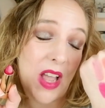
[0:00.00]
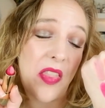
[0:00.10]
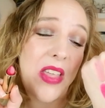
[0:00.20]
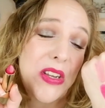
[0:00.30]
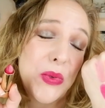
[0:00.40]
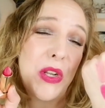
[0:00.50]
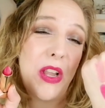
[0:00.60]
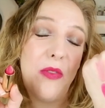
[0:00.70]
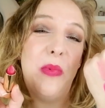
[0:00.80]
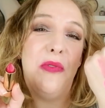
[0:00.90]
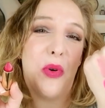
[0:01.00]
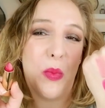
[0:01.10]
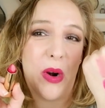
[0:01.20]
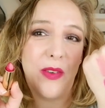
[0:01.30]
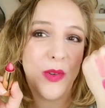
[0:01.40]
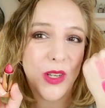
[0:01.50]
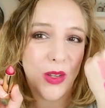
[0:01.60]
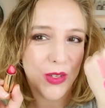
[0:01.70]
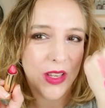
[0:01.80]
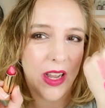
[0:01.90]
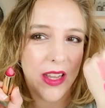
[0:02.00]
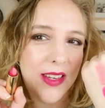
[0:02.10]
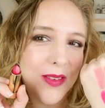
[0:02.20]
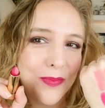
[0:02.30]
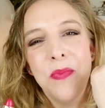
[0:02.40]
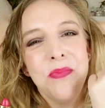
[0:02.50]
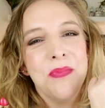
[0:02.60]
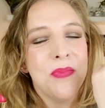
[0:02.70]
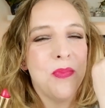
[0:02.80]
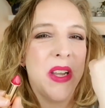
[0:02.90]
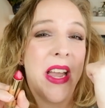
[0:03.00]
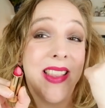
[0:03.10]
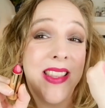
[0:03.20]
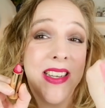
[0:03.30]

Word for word: And that is what Love Before Breakfast looks like. But yeah,